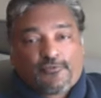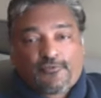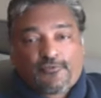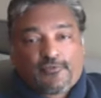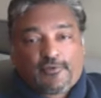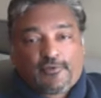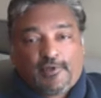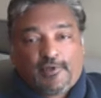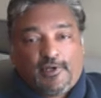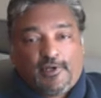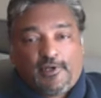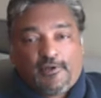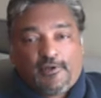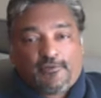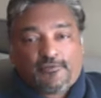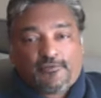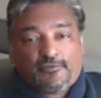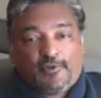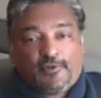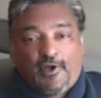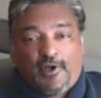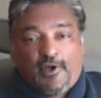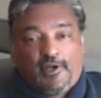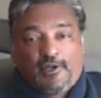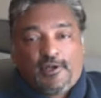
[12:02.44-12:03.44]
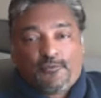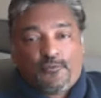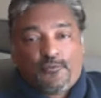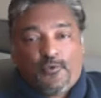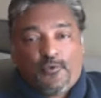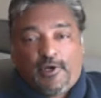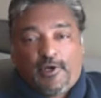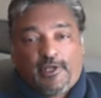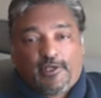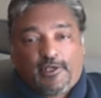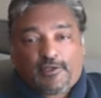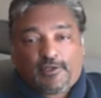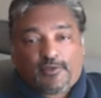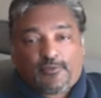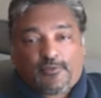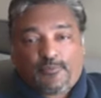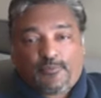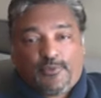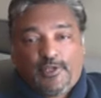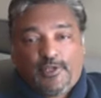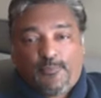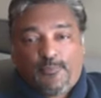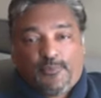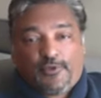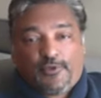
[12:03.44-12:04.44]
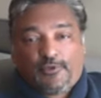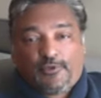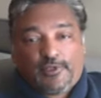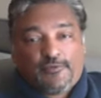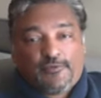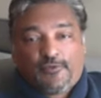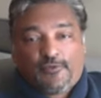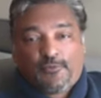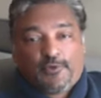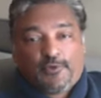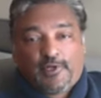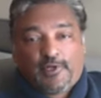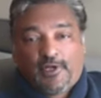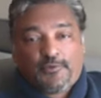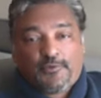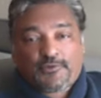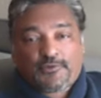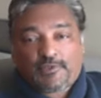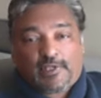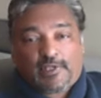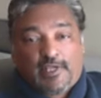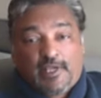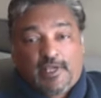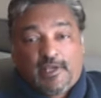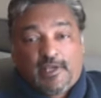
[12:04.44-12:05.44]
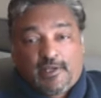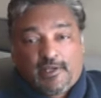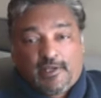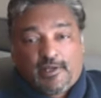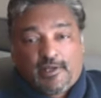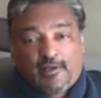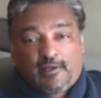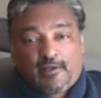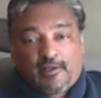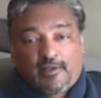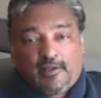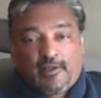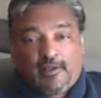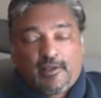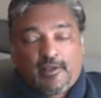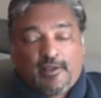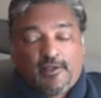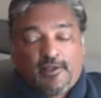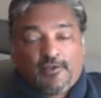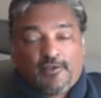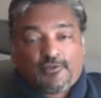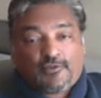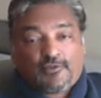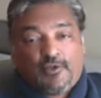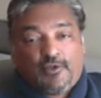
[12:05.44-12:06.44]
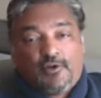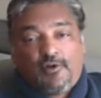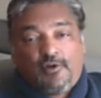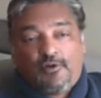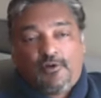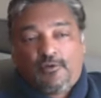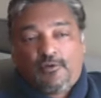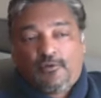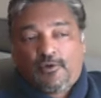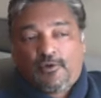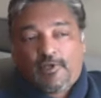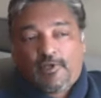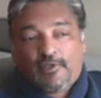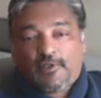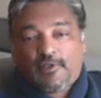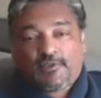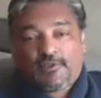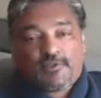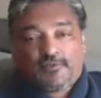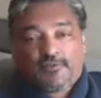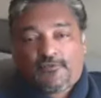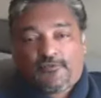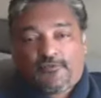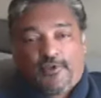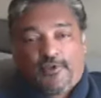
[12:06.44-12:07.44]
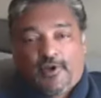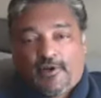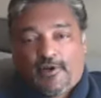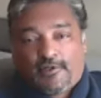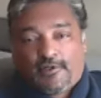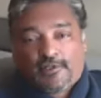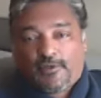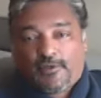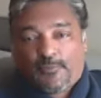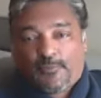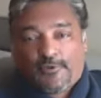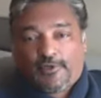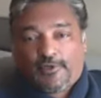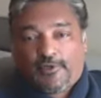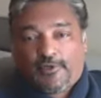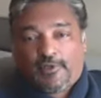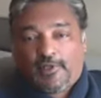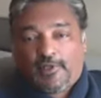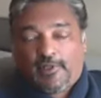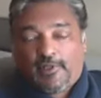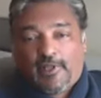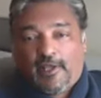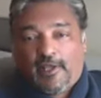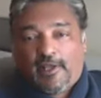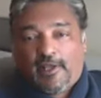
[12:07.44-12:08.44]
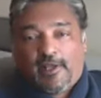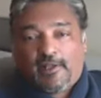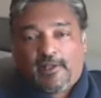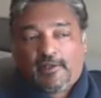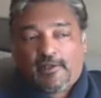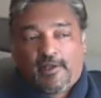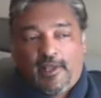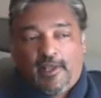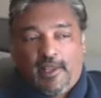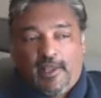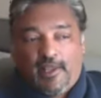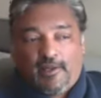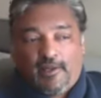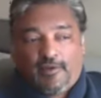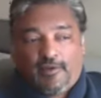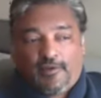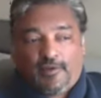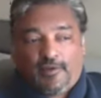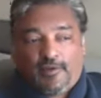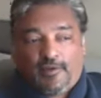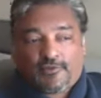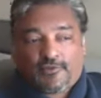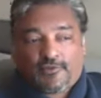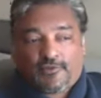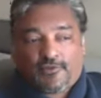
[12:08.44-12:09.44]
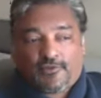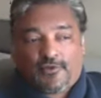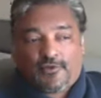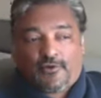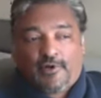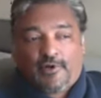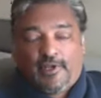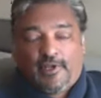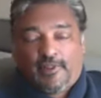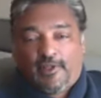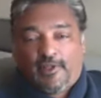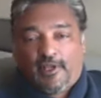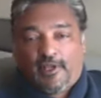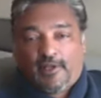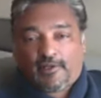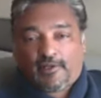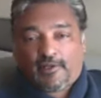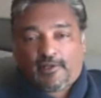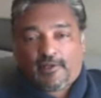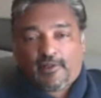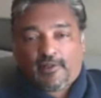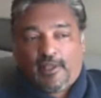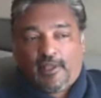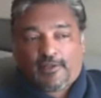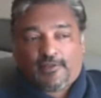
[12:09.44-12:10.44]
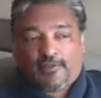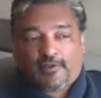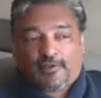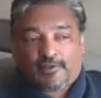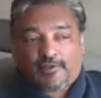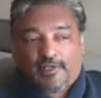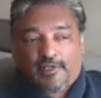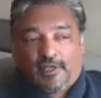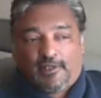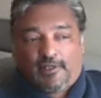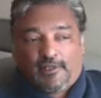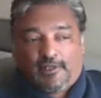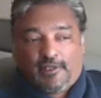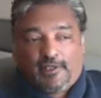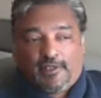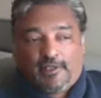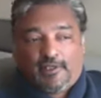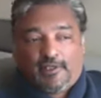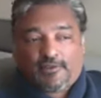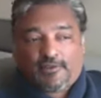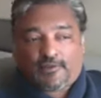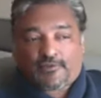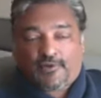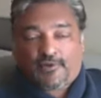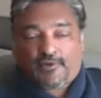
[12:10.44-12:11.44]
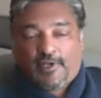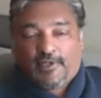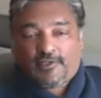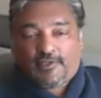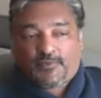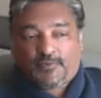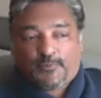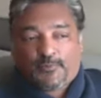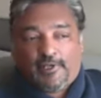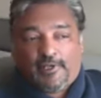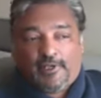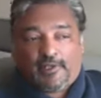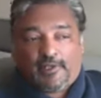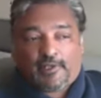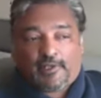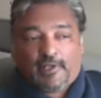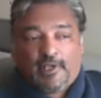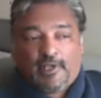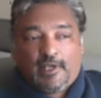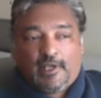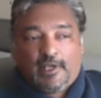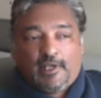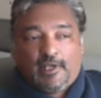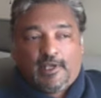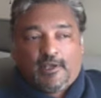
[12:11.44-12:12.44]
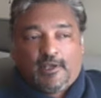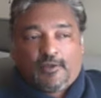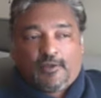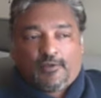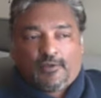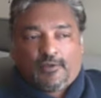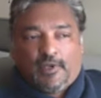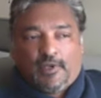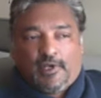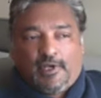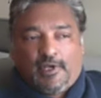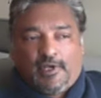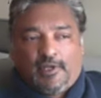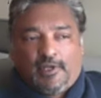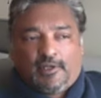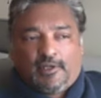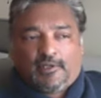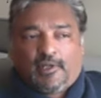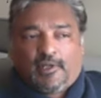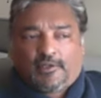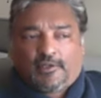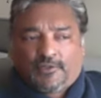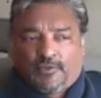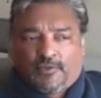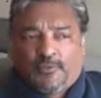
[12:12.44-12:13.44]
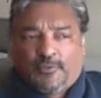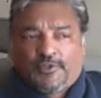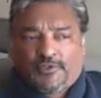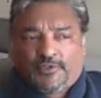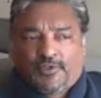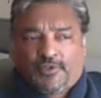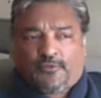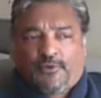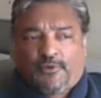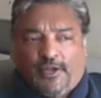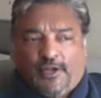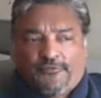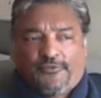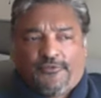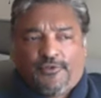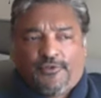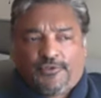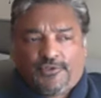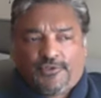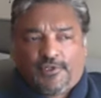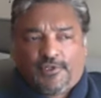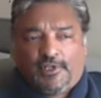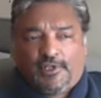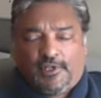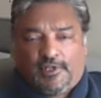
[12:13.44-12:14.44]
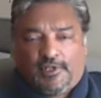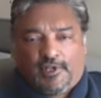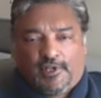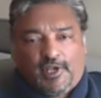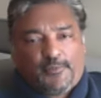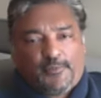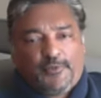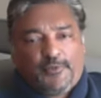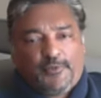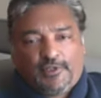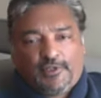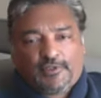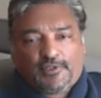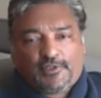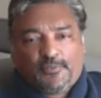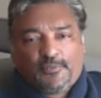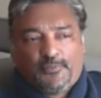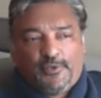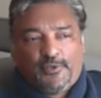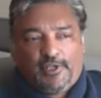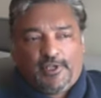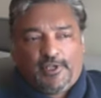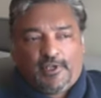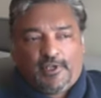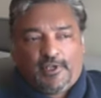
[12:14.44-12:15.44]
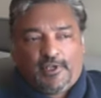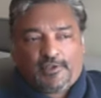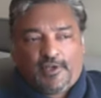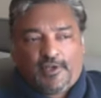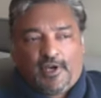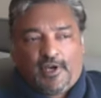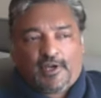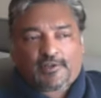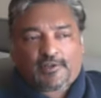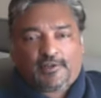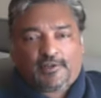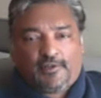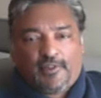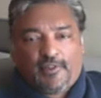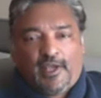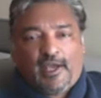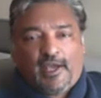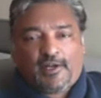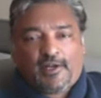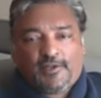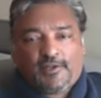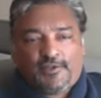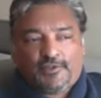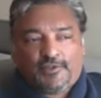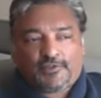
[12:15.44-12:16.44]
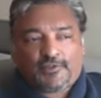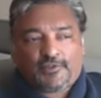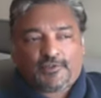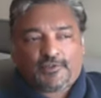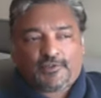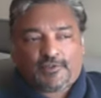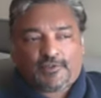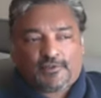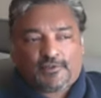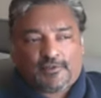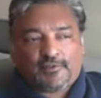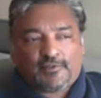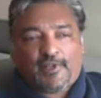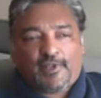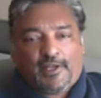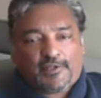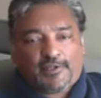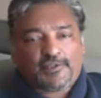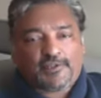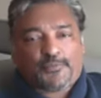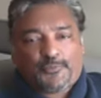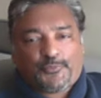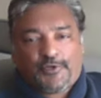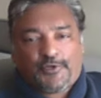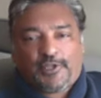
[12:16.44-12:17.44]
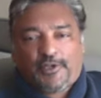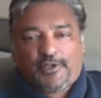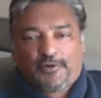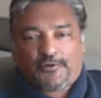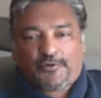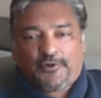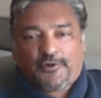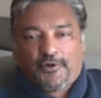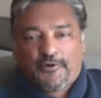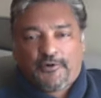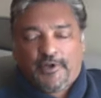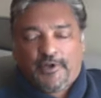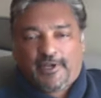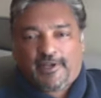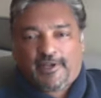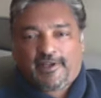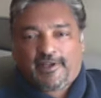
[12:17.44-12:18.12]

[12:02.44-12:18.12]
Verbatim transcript: of non-white people, even when I was a kid. So this is very typical, and the story that they're telling in Transplant, not so much the refugee coming to being a doctor. That is a pretty heroic